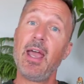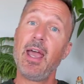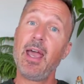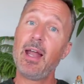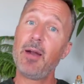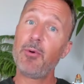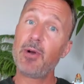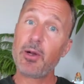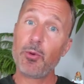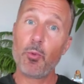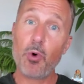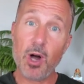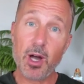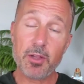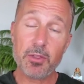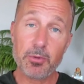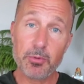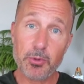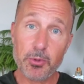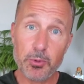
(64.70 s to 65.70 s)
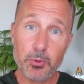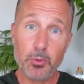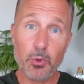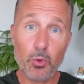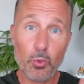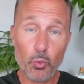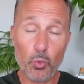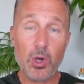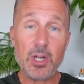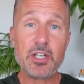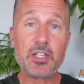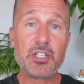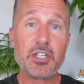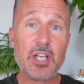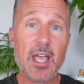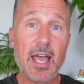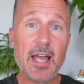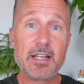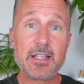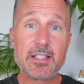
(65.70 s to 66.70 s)
And I want to walk through what
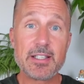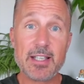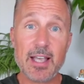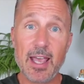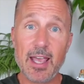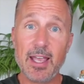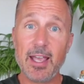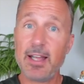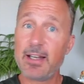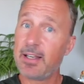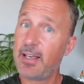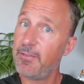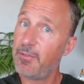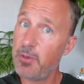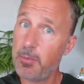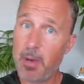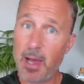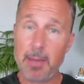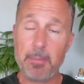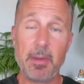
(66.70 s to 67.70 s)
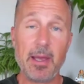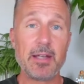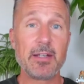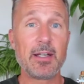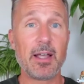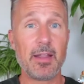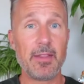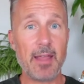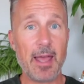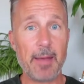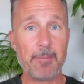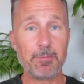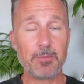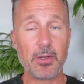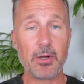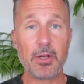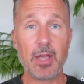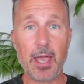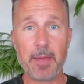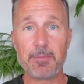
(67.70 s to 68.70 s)
she had to say and give you my bent on that.
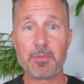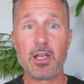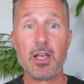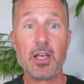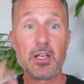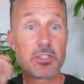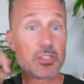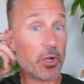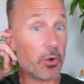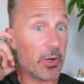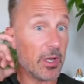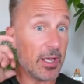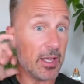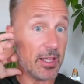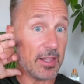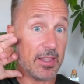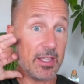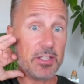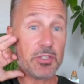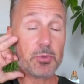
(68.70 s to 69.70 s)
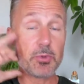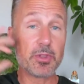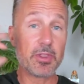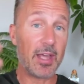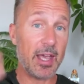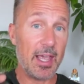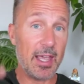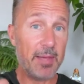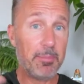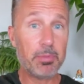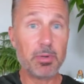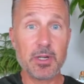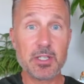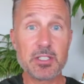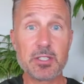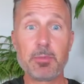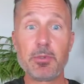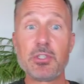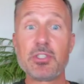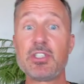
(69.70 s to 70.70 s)
Okay, so these were the 8
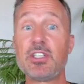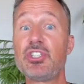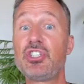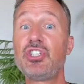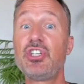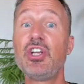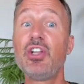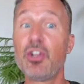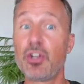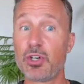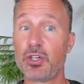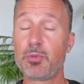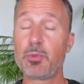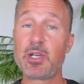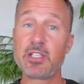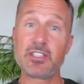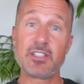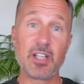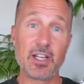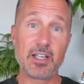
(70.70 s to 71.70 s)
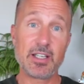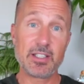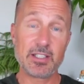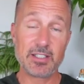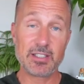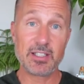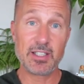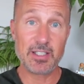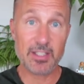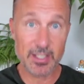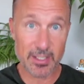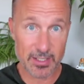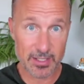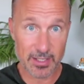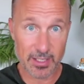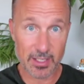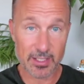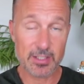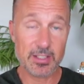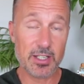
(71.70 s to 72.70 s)
principles that she learned while studying
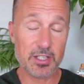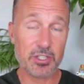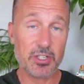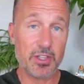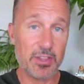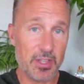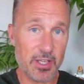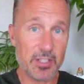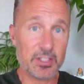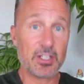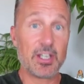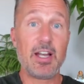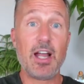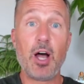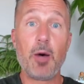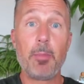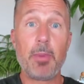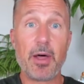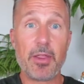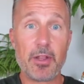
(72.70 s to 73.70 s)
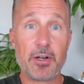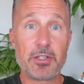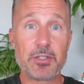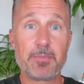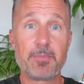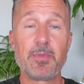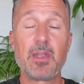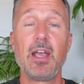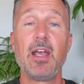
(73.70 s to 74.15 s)
statistics that she thinks can help others.